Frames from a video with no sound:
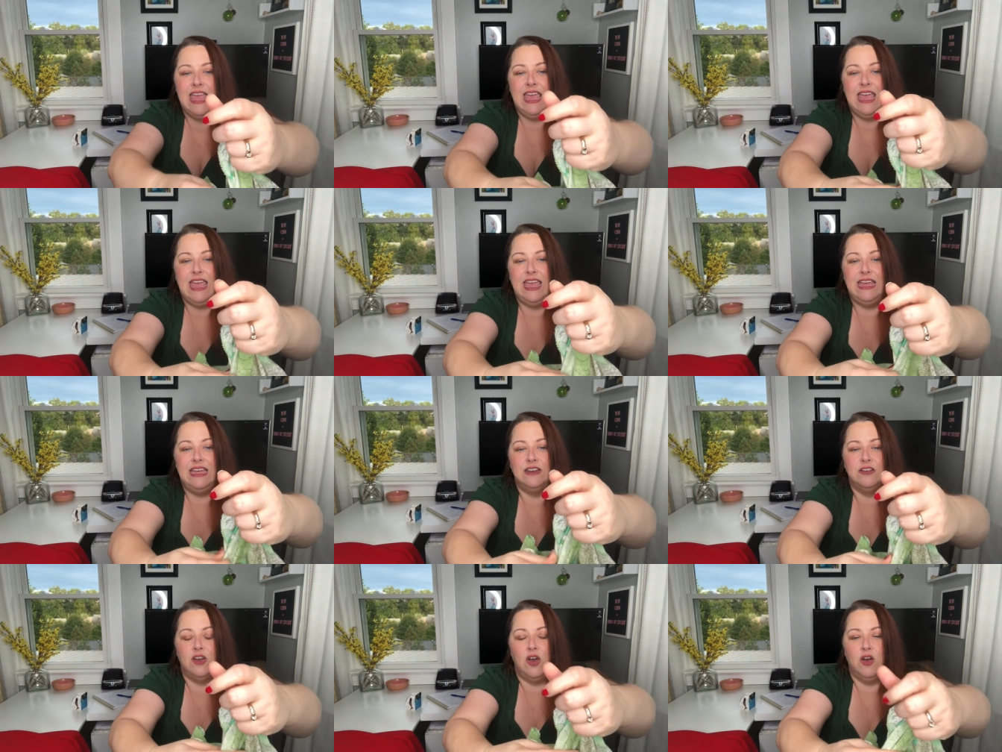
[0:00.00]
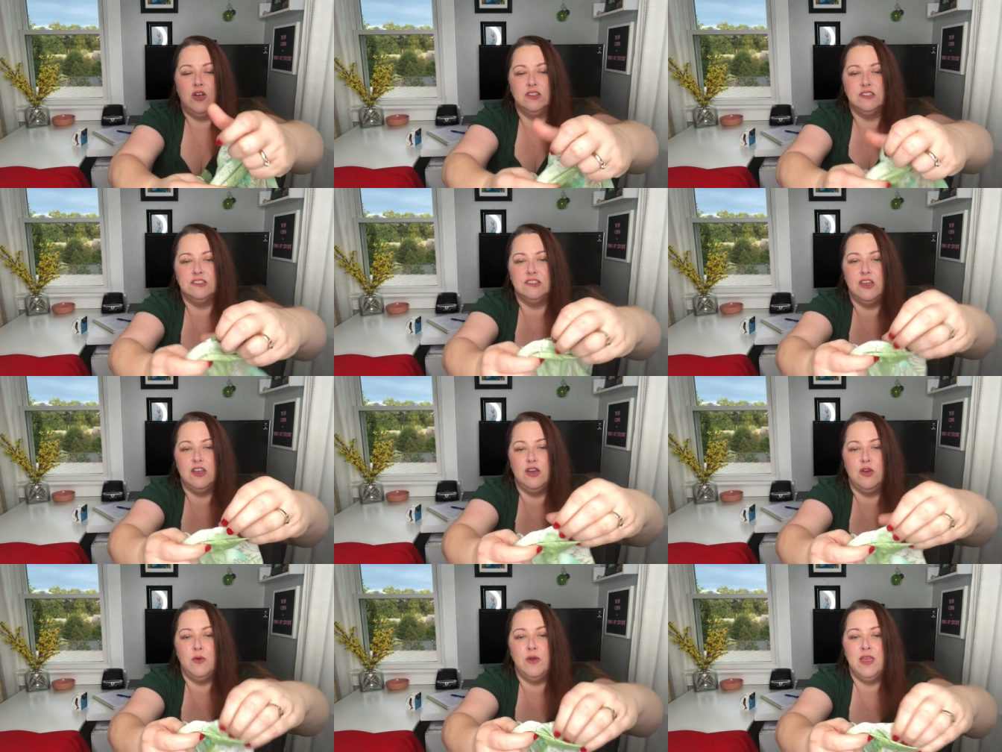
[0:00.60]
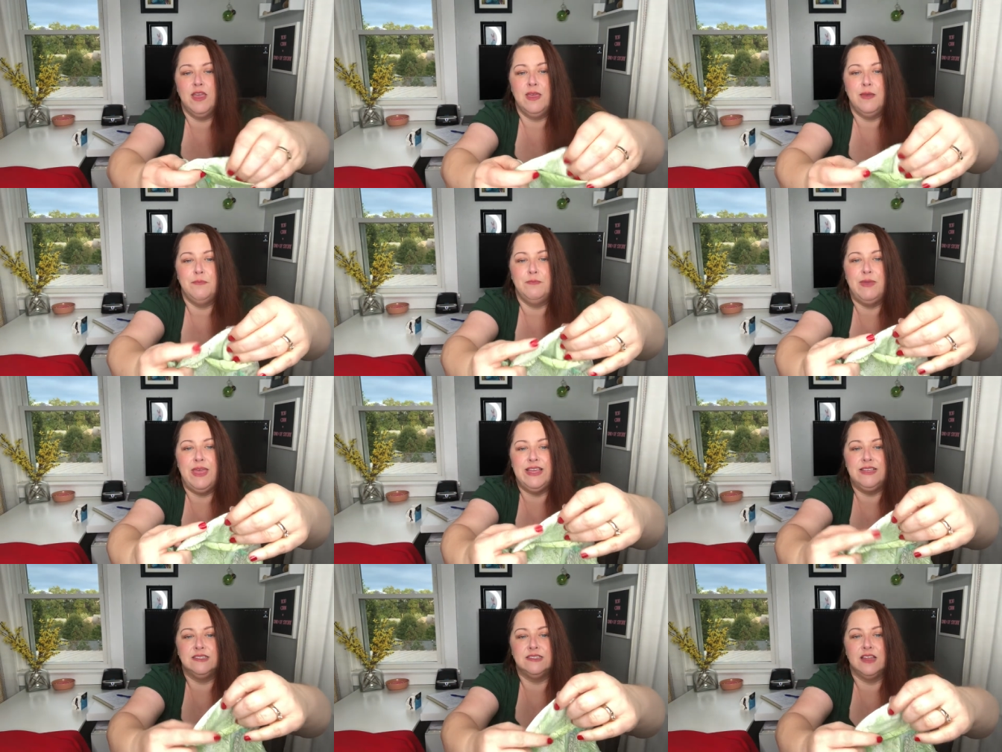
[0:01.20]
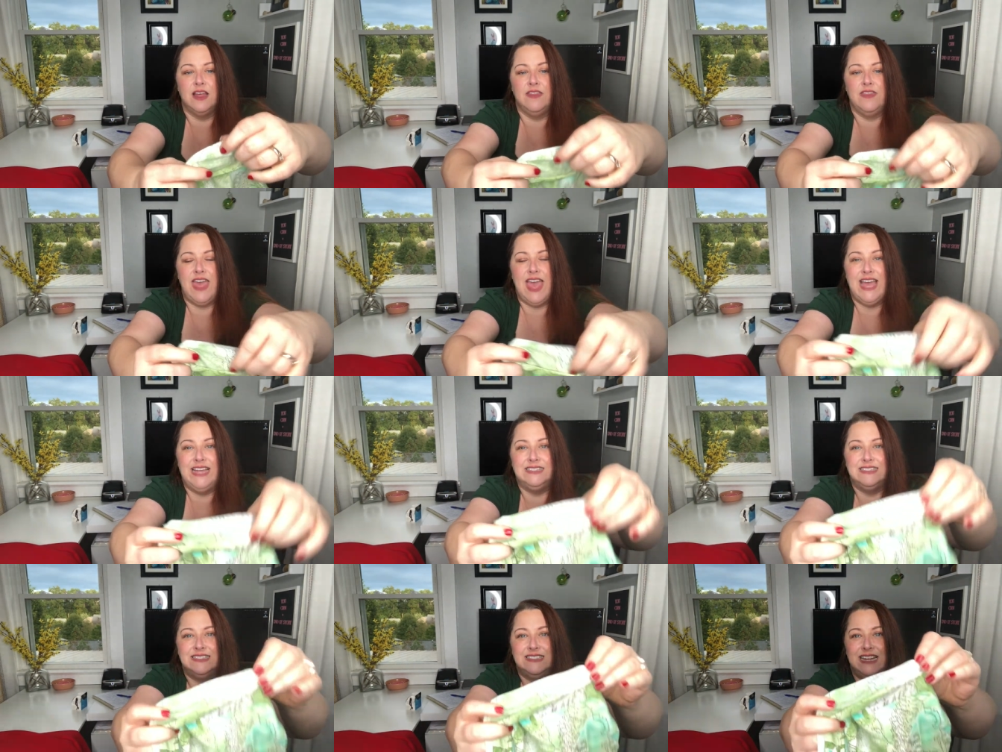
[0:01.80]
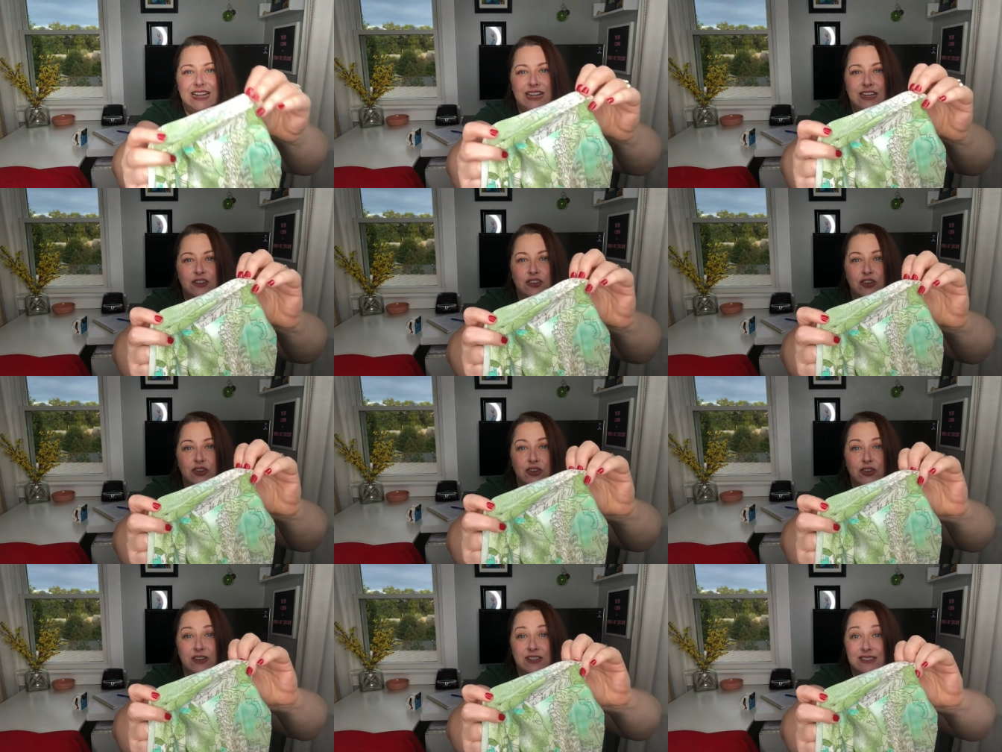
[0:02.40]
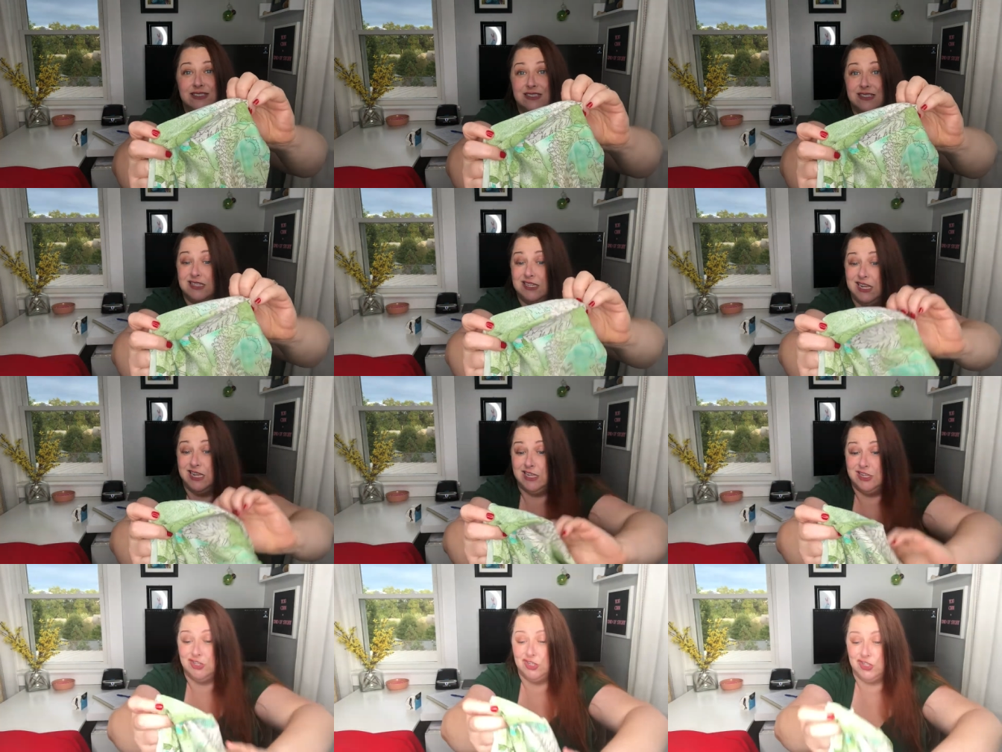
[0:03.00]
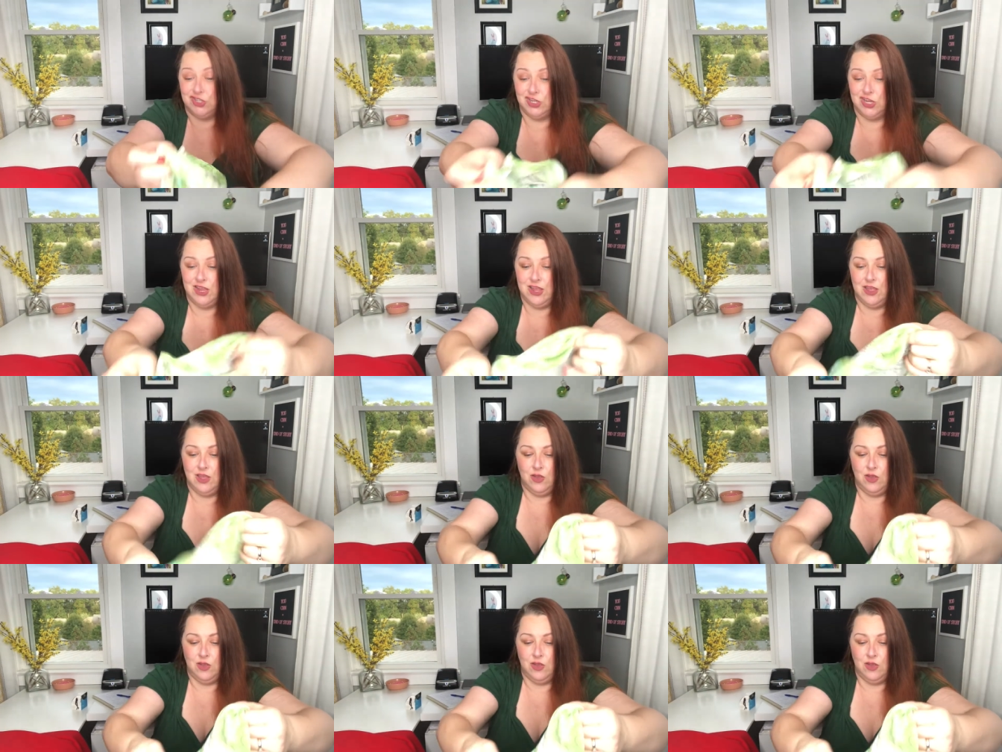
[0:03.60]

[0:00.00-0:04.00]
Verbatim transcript: and also based on that standard stitch